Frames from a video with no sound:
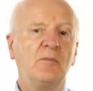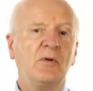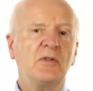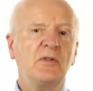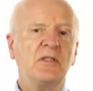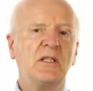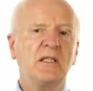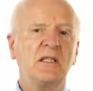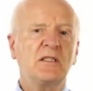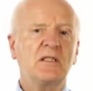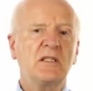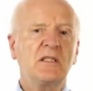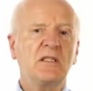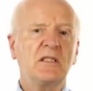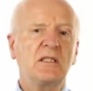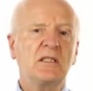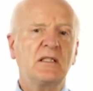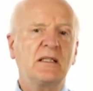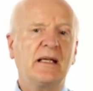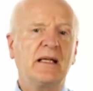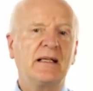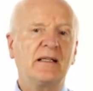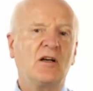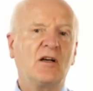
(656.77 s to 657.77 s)

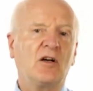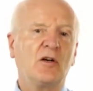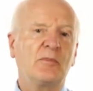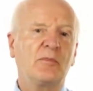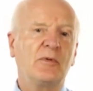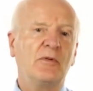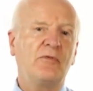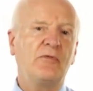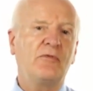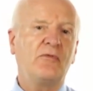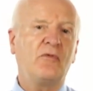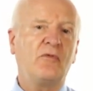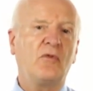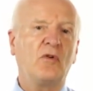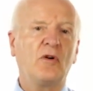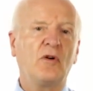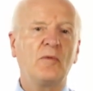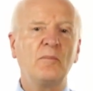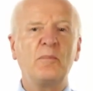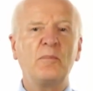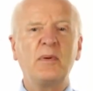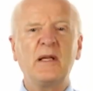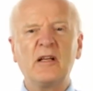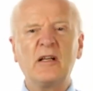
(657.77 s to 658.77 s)
Processes that are
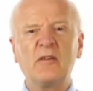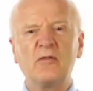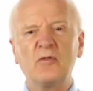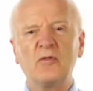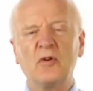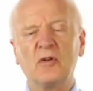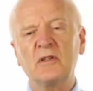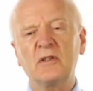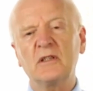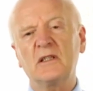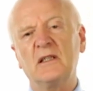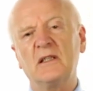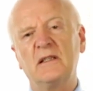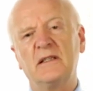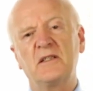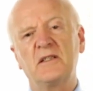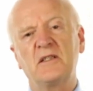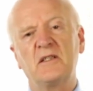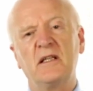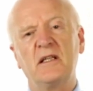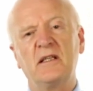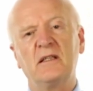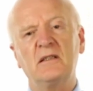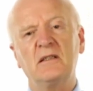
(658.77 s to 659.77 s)
performed periodically
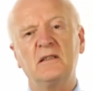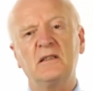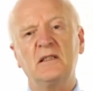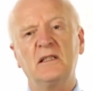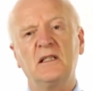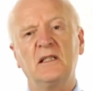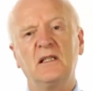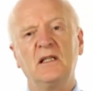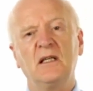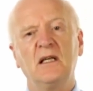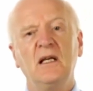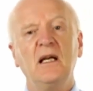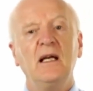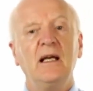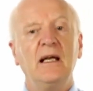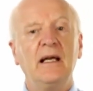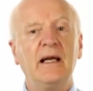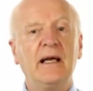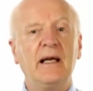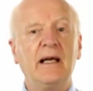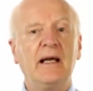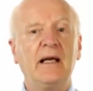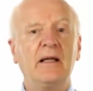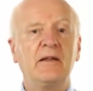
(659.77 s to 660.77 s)
as needed.
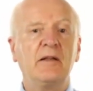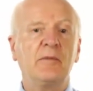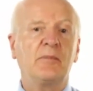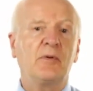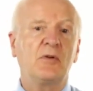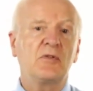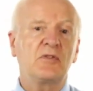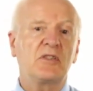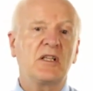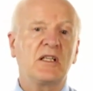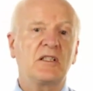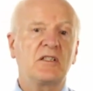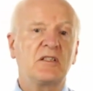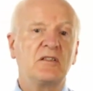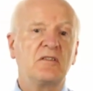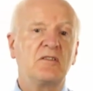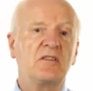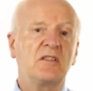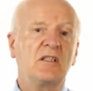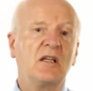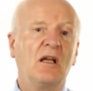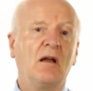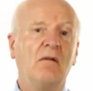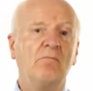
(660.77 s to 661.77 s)
The
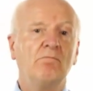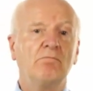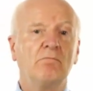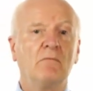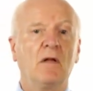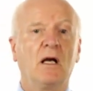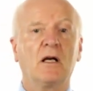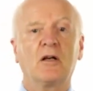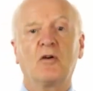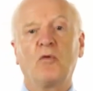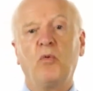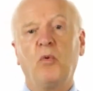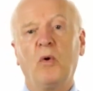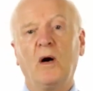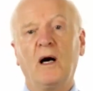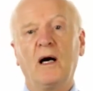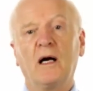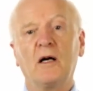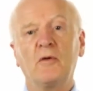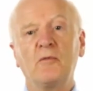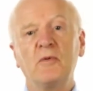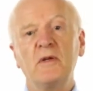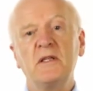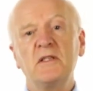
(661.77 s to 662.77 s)
processes
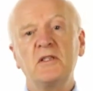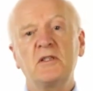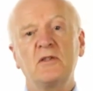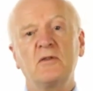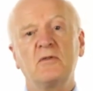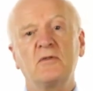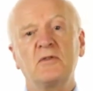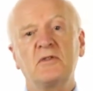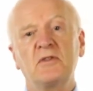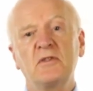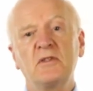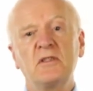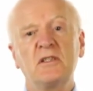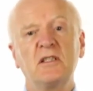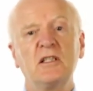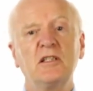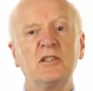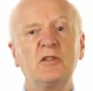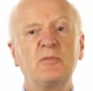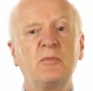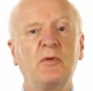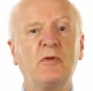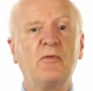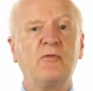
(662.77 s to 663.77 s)
acquire resources
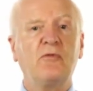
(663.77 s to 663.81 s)
is